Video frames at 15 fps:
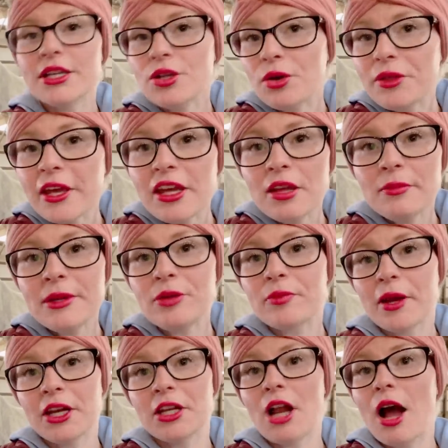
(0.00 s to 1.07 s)
know they can be
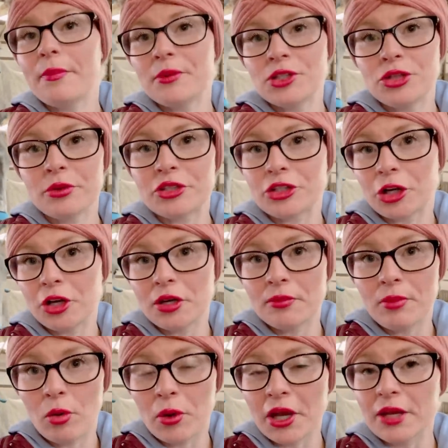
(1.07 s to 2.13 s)
ridden up into a certain
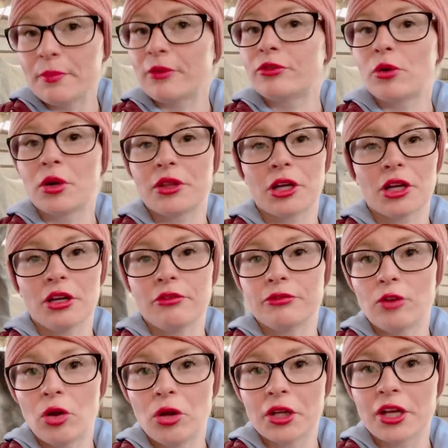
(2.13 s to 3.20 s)
point before they're going to
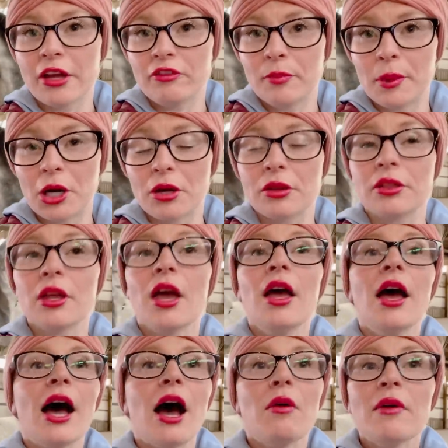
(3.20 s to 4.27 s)
foal and give birth.
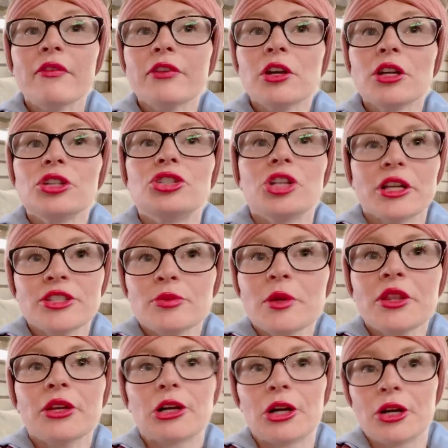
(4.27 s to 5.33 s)
However, just
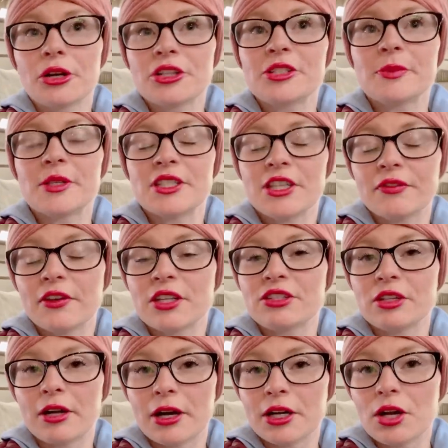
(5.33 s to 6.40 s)
with her specific
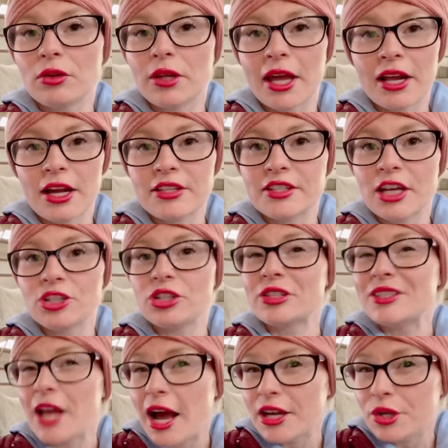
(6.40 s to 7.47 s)
scenario, like I said, just
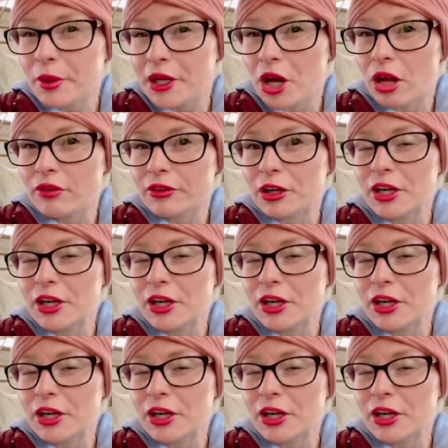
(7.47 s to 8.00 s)
not knowing all of her